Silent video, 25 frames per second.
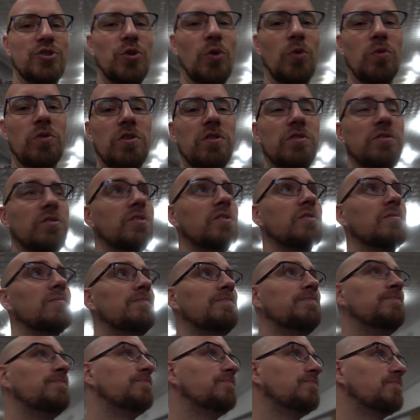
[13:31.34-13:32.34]
shoulders.
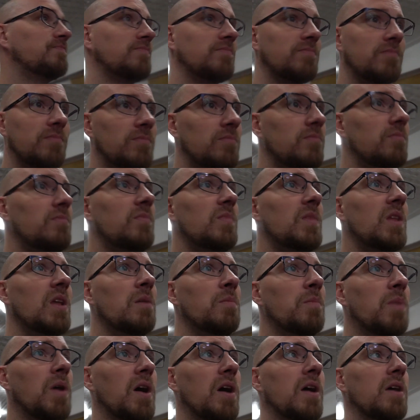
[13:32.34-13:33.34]

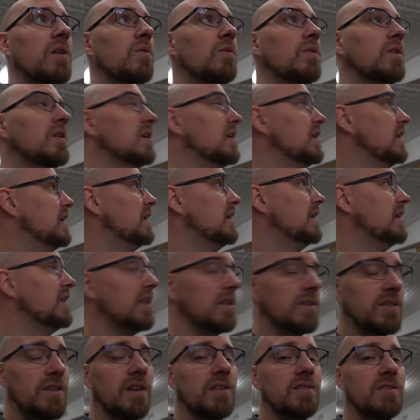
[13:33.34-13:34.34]
But
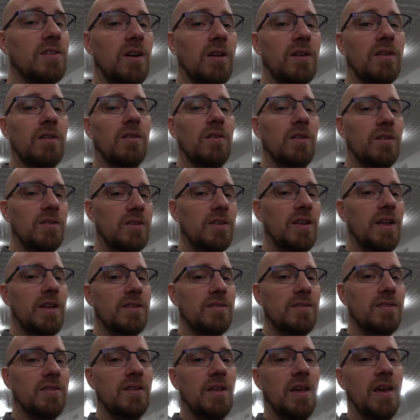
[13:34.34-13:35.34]
let's get it done.
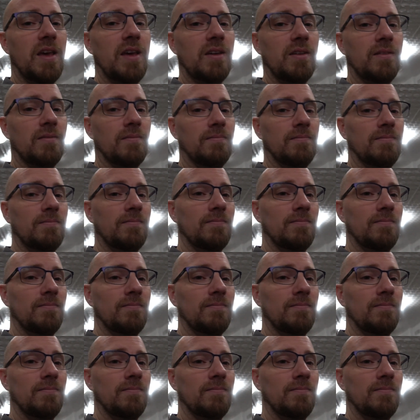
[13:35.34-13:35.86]
Today's the day.